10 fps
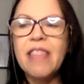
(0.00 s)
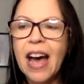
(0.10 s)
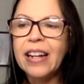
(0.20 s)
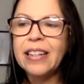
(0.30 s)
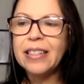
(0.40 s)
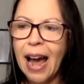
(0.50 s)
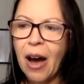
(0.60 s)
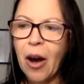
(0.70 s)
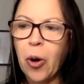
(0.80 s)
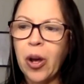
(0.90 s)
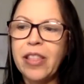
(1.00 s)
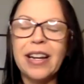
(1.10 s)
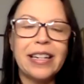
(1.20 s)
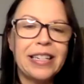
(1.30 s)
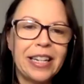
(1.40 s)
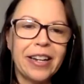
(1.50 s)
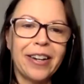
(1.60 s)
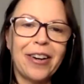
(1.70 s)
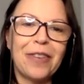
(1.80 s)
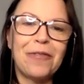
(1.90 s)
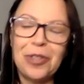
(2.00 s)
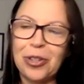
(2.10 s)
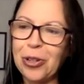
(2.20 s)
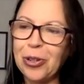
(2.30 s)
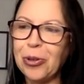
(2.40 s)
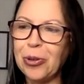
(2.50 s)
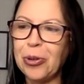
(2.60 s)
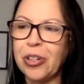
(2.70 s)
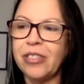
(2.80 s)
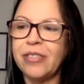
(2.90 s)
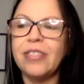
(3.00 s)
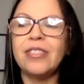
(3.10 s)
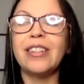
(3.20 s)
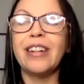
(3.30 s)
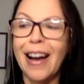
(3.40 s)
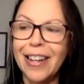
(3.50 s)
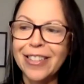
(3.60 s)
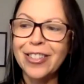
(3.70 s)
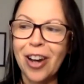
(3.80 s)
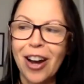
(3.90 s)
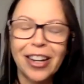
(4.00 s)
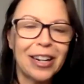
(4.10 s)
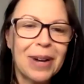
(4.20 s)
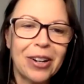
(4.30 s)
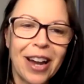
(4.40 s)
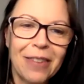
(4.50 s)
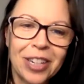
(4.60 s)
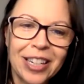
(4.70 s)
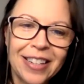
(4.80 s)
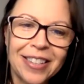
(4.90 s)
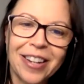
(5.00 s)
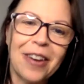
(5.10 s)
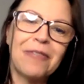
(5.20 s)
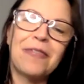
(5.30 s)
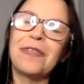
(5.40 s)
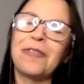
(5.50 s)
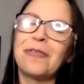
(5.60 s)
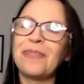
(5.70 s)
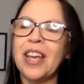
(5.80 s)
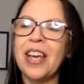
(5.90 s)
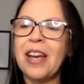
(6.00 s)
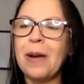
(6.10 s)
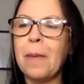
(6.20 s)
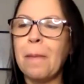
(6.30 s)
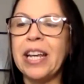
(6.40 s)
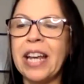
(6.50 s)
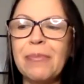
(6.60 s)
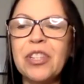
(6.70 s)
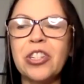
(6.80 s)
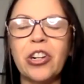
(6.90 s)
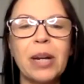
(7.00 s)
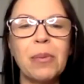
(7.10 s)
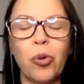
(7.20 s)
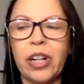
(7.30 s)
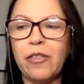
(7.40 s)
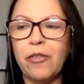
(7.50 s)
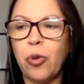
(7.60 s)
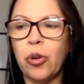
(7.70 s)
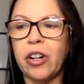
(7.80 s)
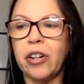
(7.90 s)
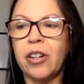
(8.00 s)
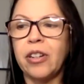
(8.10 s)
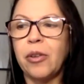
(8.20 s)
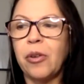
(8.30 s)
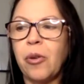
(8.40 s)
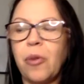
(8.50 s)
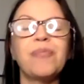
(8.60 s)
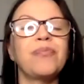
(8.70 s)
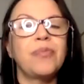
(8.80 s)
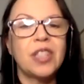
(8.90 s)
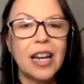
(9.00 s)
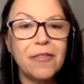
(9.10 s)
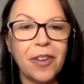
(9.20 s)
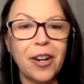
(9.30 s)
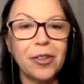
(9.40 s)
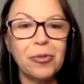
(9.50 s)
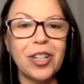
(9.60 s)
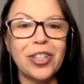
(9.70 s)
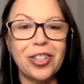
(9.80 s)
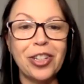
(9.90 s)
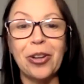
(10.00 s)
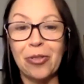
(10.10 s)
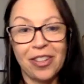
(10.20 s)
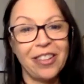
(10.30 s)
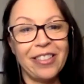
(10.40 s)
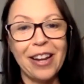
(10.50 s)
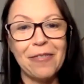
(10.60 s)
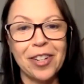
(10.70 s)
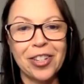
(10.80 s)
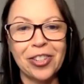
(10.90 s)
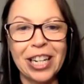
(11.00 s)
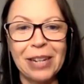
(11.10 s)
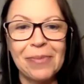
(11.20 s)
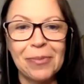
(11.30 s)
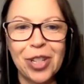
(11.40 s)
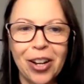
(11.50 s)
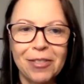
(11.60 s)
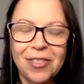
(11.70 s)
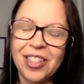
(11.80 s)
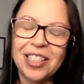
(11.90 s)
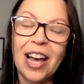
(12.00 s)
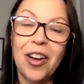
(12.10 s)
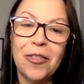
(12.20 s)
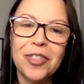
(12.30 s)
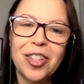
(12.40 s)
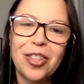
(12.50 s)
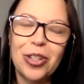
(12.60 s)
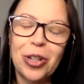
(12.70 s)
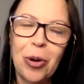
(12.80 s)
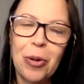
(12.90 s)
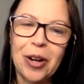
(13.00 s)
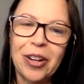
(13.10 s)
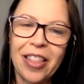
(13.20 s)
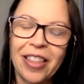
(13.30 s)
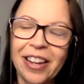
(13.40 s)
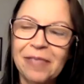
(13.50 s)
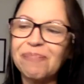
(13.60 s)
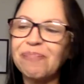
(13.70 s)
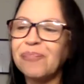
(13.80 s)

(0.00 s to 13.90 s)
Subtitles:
And that is how the idea of two guys talking about everyday stuff became the starting point for Seinfeld, which, you know, they eventually named themselves the show about nothing.